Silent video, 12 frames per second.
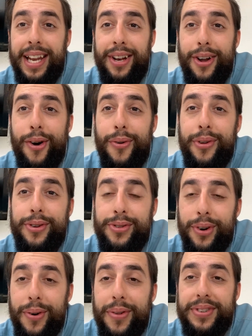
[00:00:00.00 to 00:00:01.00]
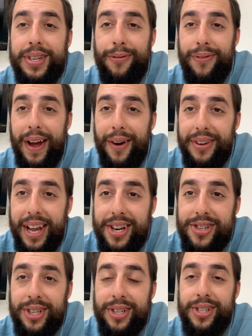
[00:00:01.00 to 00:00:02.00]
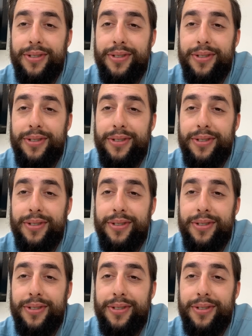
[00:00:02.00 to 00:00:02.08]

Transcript: and know the truths and foundations